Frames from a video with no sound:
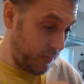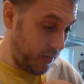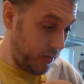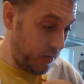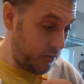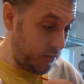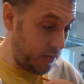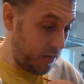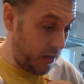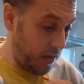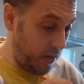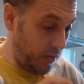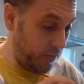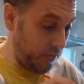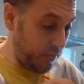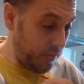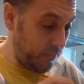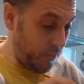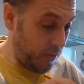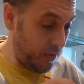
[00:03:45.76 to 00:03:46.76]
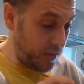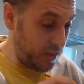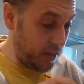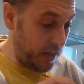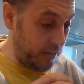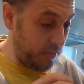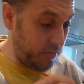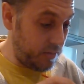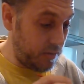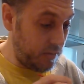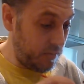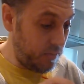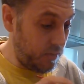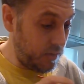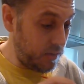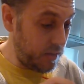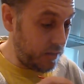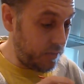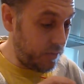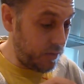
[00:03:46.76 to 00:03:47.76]
don't know, what shall
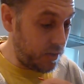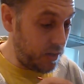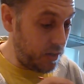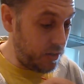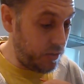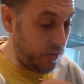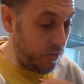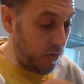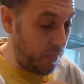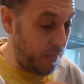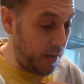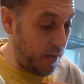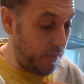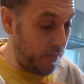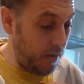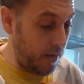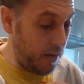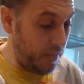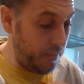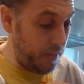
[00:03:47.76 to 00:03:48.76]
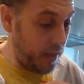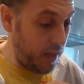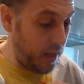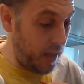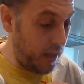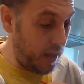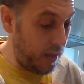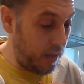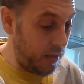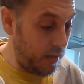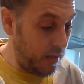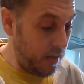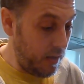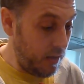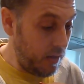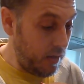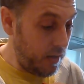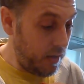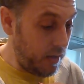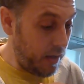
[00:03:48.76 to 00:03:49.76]
I talk about while I'm here?
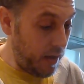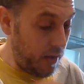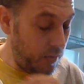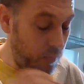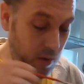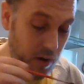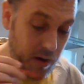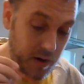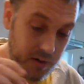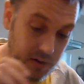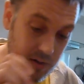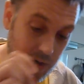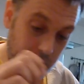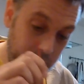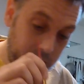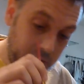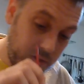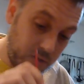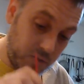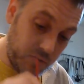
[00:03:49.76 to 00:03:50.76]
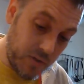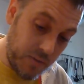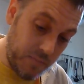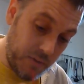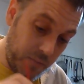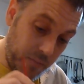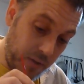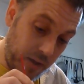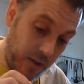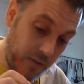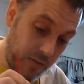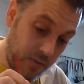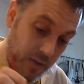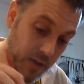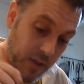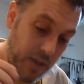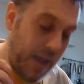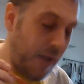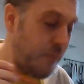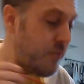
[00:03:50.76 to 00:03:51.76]
Work's going extremely well.
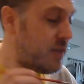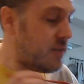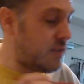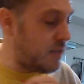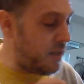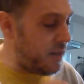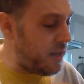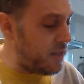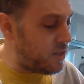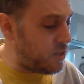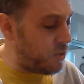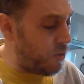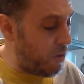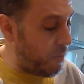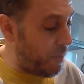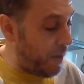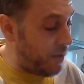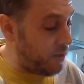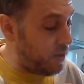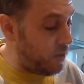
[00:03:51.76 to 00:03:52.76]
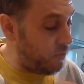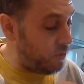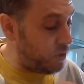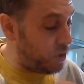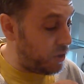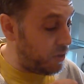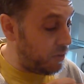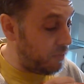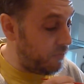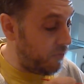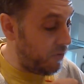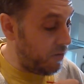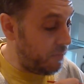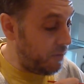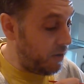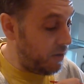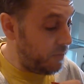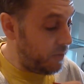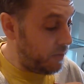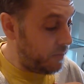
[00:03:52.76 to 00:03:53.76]
Let's talk about YouTube for a
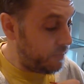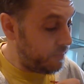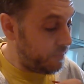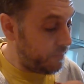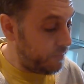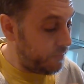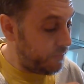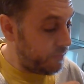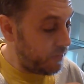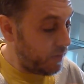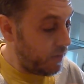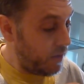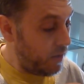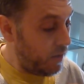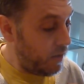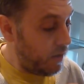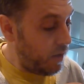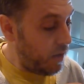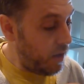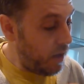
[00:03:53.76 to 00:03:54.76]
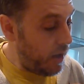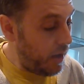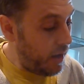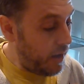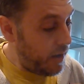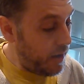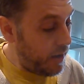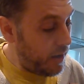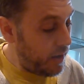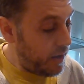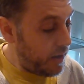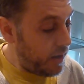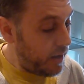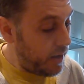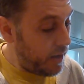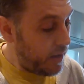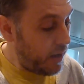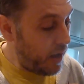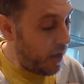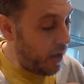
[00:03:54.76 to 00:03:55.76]
moment.
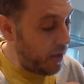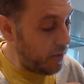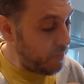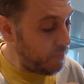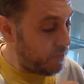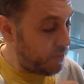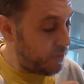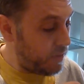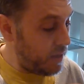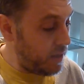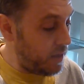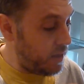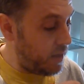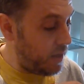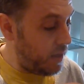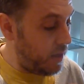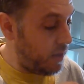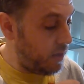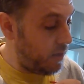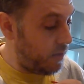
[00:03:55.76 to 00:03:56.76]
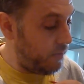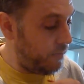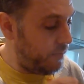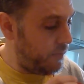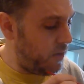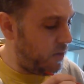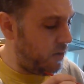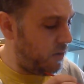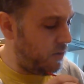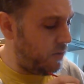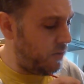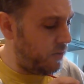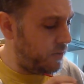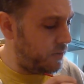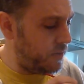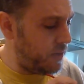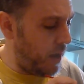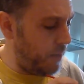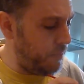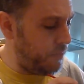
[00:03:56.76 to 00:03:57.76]
I'm thinking
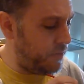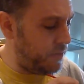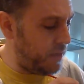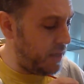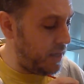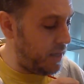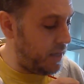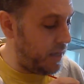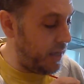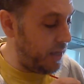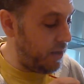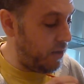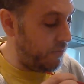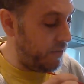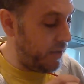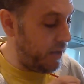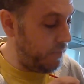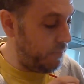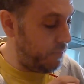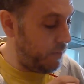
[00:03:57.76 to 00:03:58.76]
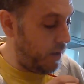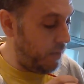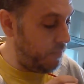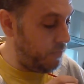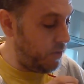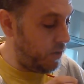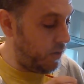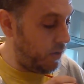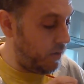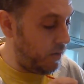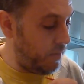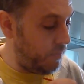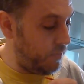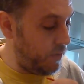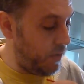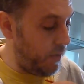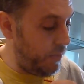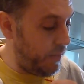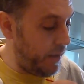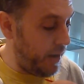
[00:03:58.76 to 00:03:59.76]
of it, but I'm
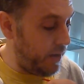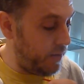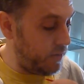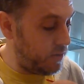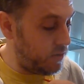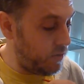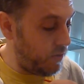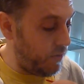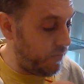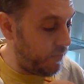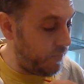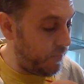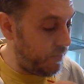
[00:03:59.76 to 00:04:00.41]
not that sort of